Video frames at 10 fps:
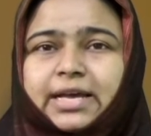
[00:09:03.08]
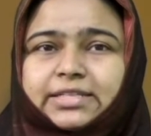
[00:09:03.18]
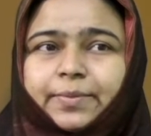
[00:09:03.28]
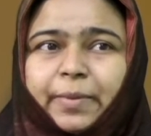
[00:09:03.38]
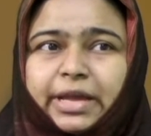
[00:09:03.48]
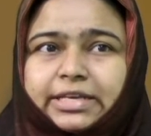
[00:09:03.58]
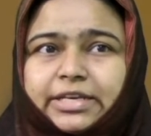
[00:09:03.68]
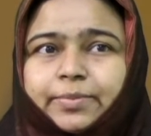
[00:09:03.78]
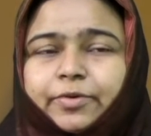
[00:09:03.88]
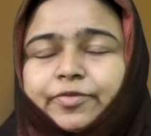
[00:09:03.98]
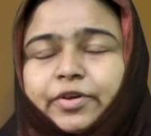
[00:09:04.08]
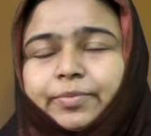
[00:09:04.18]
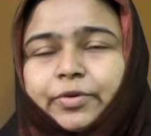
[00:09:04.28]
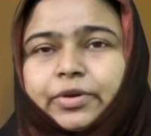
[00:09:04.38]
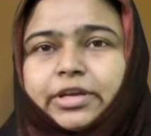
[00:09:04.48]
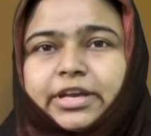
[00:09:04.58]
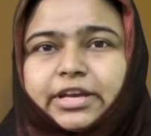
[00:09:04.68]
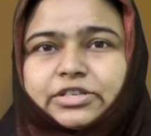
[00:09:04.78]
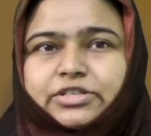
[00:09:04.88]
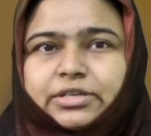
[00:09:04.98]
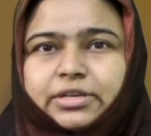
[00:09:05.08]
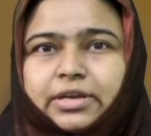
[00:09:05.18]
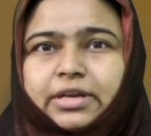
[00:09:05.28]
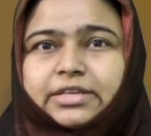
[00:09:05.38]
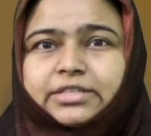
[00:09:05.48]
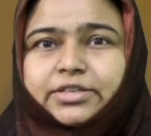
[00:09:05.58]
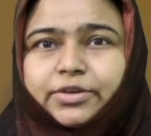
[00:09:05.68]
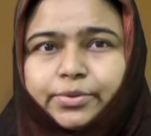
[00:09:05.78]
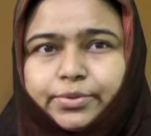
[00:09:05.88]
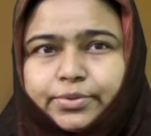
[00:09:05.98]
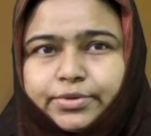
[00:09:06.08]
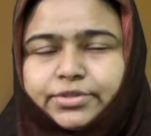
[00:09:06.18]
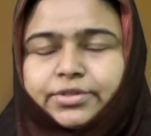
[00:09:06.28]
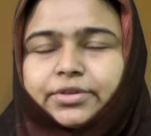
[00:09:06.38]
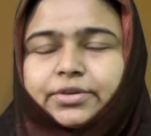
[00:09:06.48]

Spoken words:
as a medium of communication is used